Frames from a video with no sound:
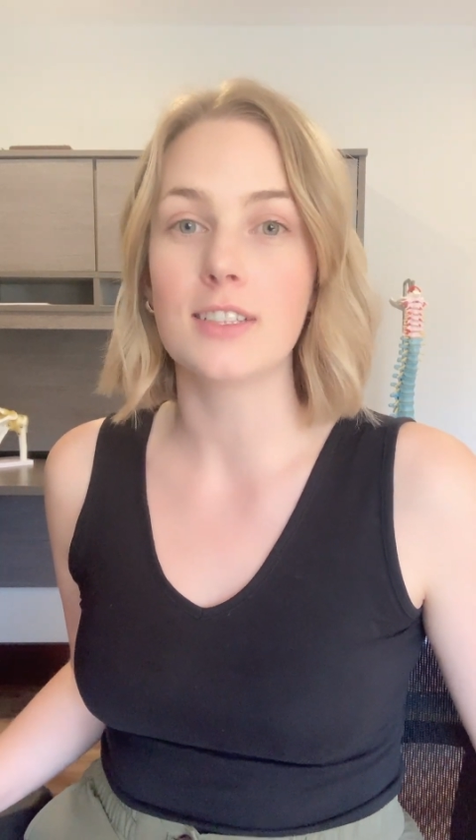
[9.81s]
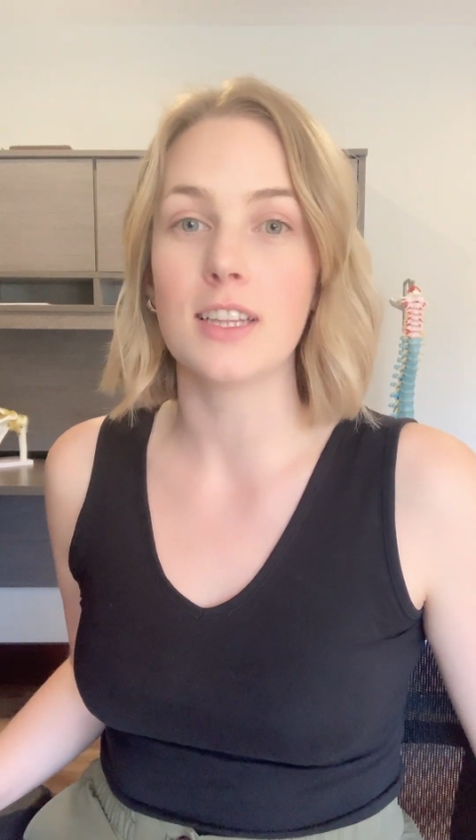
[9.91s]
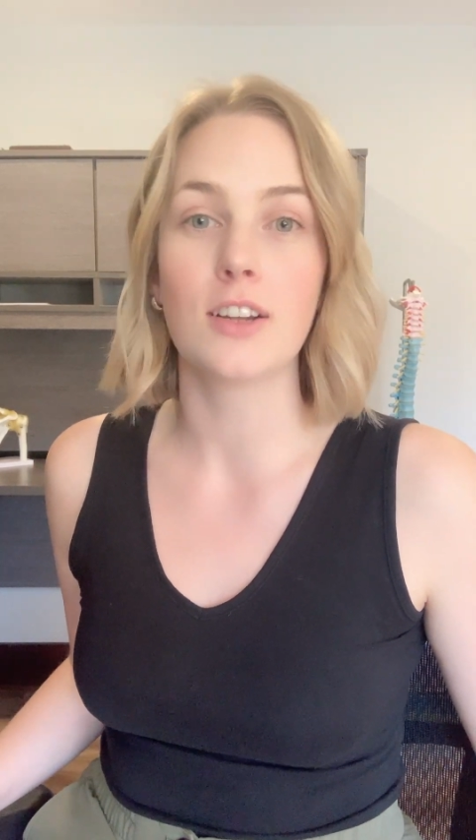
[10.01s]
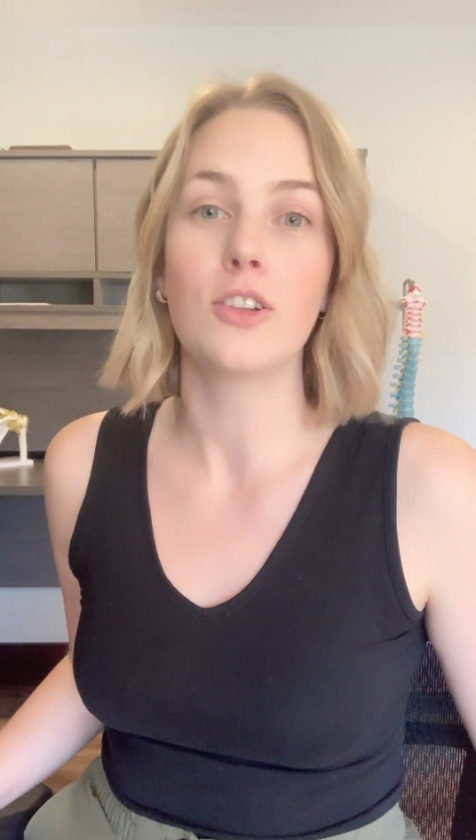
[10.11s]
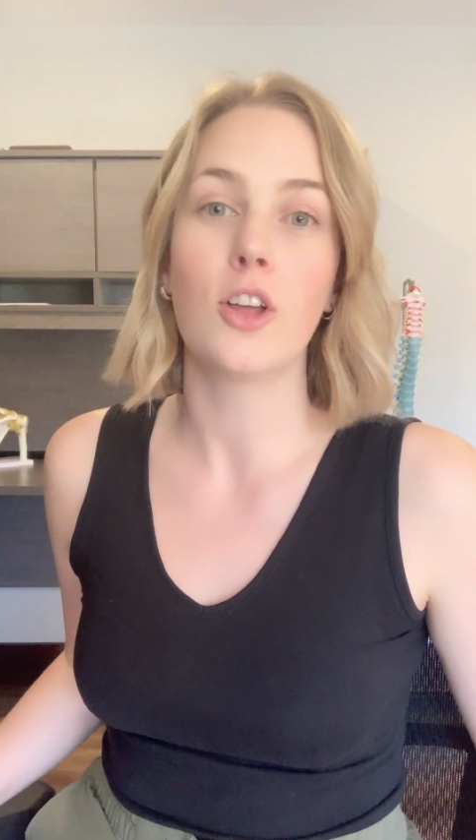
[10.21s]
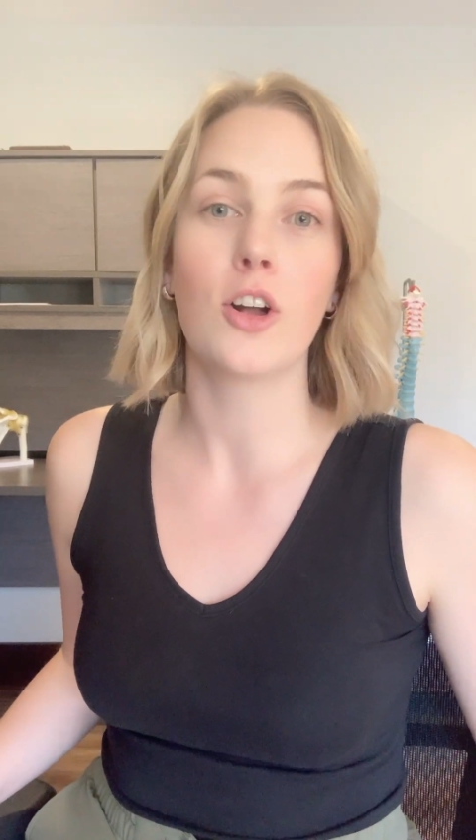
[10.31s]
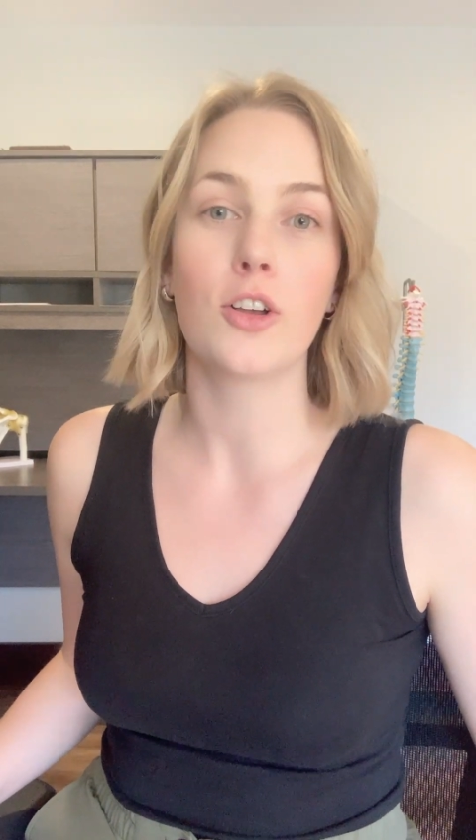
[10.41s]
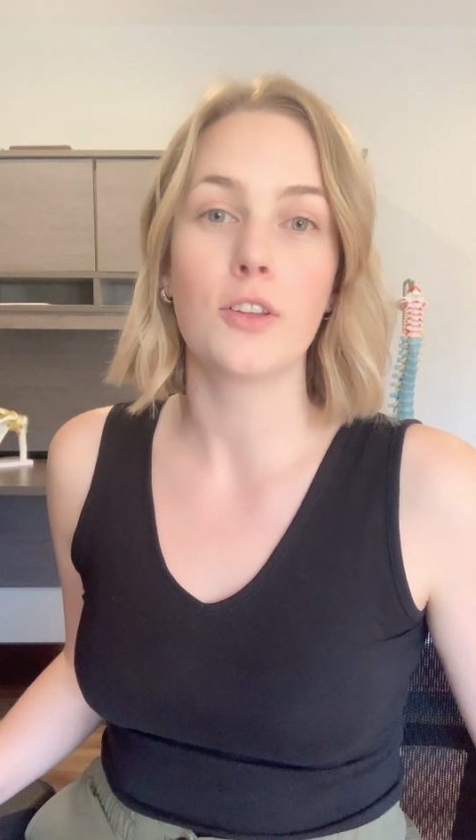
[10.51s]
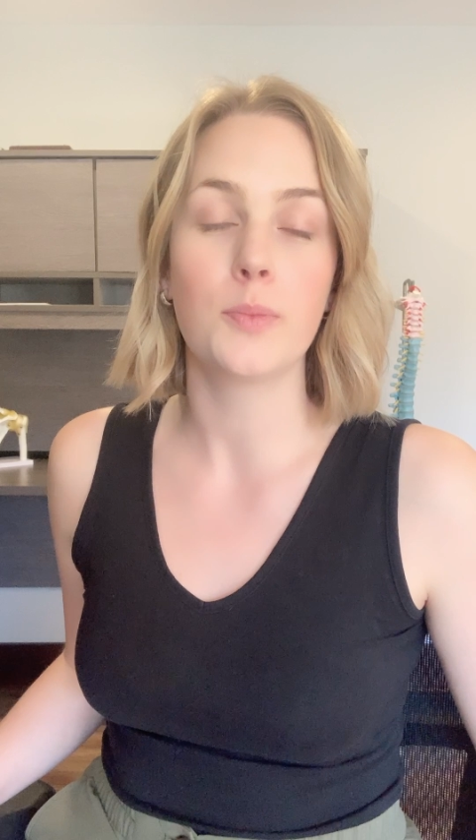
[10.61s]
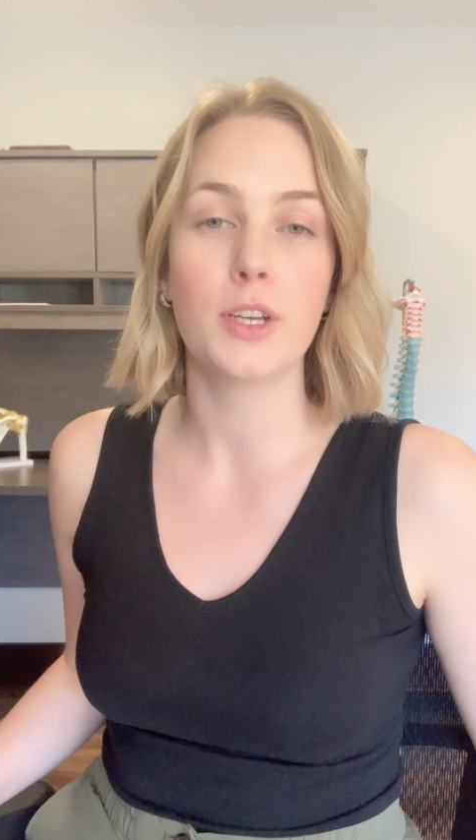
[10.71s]
a little longer
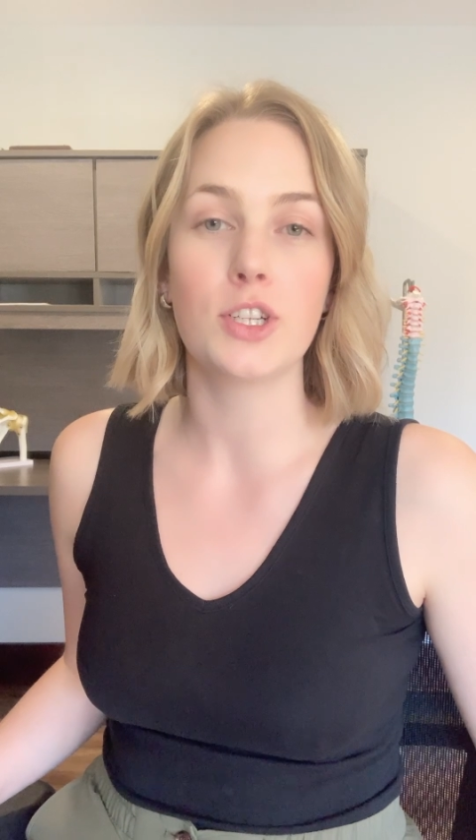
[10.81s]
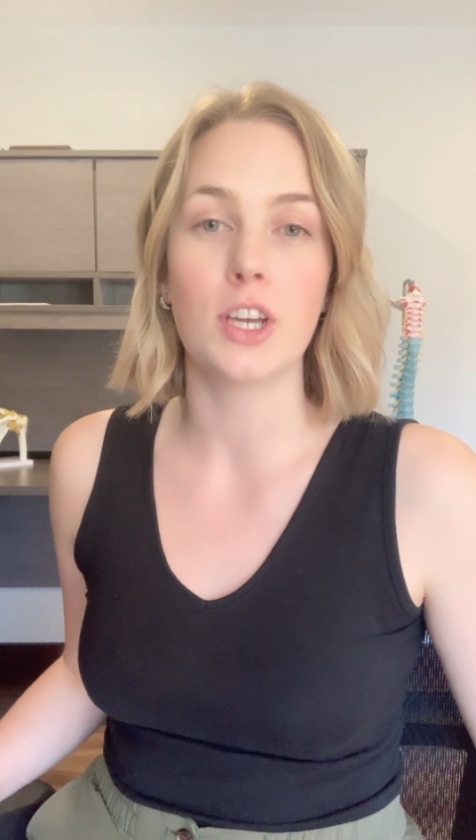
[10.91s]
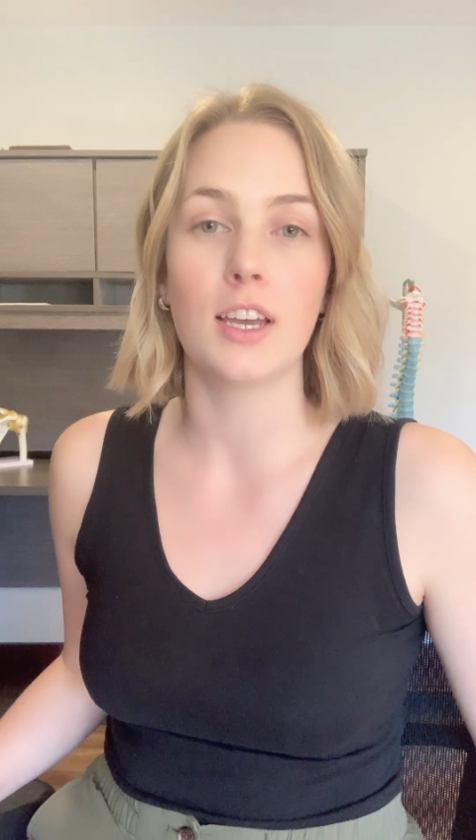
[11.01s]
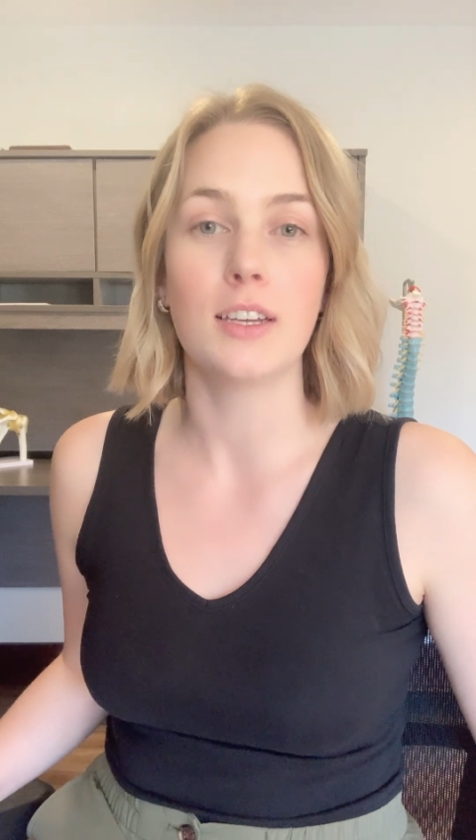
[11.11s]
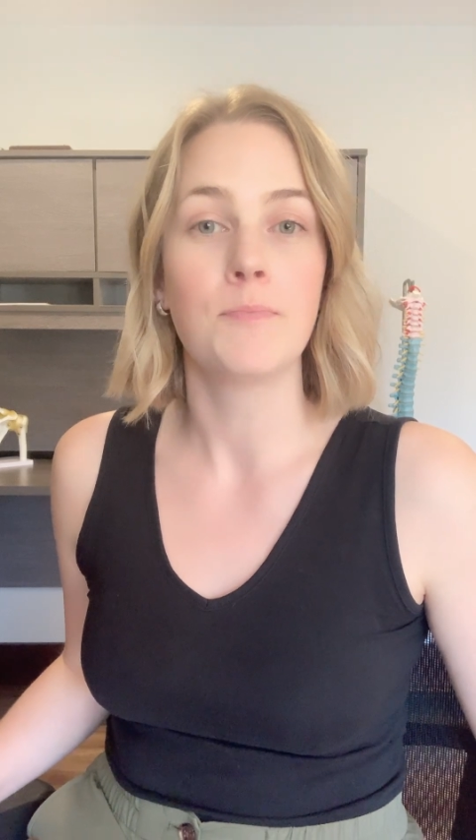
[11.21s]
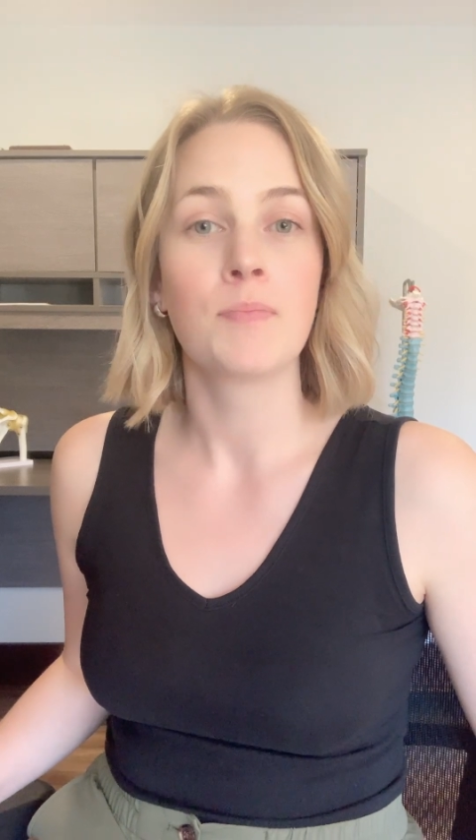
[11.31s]
than we should.